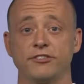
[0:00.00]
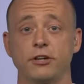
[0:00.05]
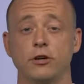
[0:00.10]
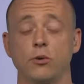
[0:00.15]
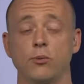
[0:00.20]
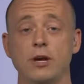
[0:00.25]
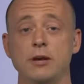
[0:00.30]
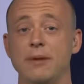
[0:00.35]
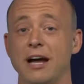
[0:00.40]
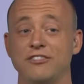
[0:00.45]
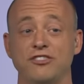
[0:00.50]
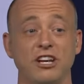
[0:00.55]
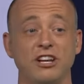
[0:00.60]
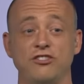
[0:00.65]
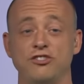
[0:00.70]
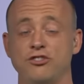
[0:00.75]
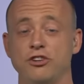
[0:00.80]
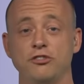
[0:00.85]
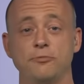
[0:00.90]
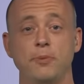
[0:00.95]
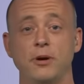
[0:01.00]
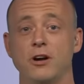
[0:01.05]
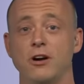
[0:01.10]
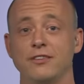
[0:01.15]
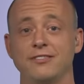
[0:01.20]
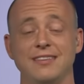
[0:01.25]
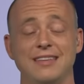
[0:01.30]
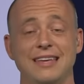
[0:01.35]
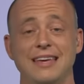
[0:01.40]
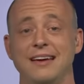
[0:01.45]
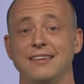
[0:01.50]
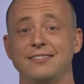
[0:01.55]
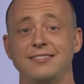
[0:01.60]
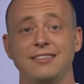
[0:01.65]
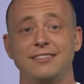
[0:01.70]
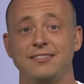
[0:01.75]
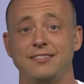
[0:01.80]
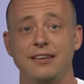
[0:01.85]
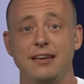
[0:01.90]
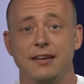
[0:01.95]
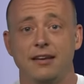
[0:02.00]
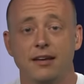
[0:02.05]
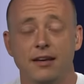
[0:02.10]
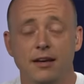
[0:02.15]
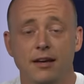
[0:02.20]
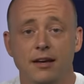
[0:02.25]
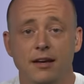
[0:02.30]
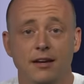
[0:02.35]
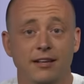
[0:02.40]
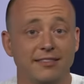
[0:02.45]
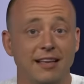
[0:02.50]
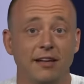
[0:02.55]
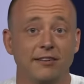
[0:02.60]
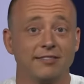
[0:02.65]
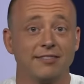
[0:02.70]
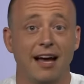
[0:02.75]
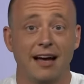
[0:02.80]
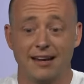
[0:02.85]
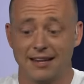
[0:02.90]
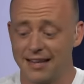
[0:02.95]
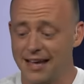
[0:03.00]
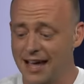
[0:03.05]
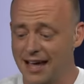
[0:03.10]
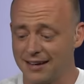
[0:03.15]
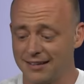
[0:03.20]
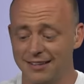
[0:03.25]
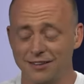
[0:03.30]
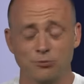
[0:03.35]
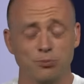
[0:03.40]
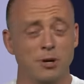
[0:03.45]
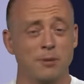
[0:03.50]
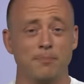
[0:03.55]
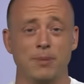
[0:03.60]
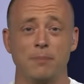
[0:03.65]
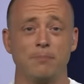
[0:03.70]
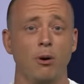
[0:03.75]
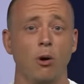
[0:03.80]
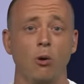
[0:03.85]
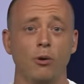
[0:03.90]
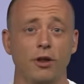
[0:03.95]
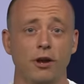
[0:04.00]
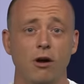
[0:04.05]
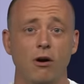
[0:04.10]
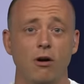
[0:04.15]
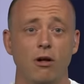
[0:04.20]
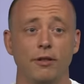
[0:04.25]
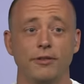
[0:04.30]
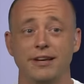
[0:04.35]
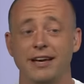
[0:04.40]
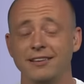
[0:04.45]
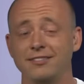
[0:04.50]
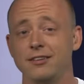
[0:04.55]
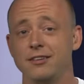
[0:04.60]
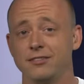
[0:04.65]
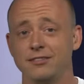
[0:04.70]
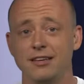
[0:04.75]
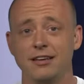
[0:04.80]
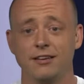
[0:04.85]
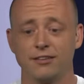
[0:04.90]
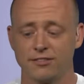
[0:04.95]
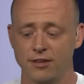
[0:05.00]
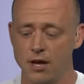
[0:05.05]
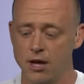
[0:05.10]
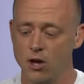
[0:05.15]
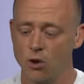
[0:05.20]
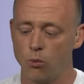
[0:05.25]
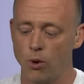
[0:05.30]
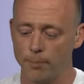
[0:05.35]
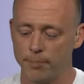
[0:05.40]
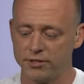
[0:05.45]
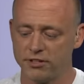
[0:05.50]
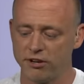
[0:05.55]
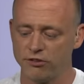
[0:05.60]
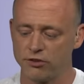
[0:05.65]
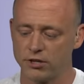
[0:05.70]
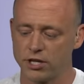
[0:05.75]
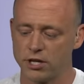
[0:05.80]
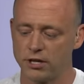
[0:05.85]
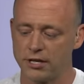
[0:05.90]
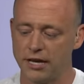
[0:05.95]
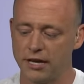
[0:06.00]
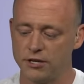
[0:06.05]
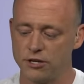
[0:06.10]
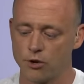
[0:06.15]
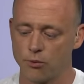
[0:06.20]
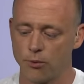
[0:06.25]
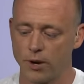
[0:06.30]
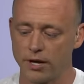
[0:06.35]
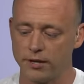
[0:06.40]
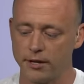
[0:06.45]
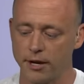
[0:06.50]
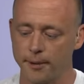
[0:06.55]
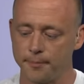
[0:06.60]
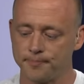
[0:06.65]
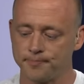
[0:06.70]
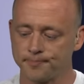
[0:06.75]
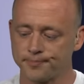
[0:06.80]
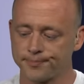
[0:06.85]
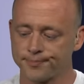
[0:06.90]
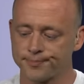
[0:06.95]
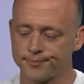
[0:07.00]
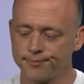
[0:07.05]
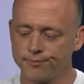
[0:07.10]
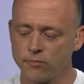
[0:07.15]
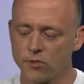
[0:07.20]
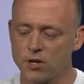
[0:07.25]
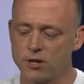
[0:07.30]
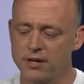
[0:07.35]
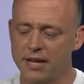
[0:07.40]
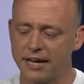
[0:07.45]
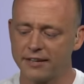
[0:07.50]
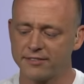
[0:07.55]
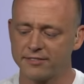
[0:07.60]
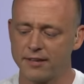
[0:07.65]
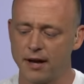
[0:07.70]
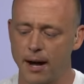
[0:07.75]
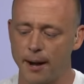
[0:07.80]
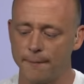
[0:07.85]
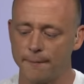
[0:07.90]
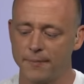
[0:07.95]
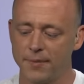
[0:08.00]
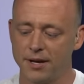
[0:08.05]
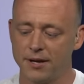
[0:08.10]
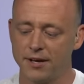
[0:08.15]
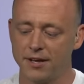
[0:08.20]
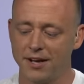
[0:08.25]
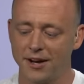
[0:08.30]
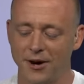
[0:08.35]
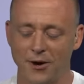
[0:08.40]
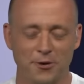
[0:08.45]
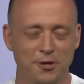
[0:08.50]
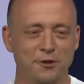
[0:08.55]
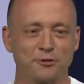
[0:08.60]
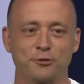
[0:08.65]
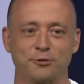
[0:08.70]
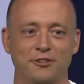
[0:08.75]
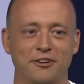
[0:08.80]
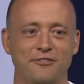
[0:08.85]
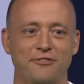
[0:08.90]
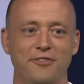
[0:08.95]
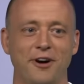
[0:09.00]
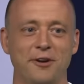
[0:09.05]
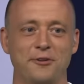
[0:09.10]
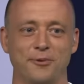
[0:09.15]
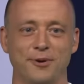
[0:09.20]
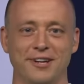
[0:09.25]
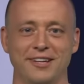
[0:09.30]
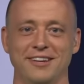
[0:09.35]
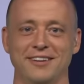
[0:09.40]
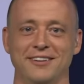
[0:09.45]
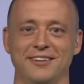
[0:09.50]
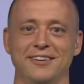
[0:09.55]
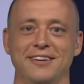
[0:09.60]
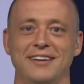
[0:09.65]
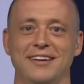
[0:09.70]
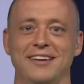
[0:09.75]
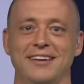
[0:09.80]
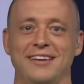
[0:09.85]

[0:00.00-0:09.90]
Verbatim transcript: a single rematch. It's just because of the S E C. Because outside of that, this wouldn't be bold at all. The S E C is what potentially could get in your way there. Next up, oh, this was a fun one here.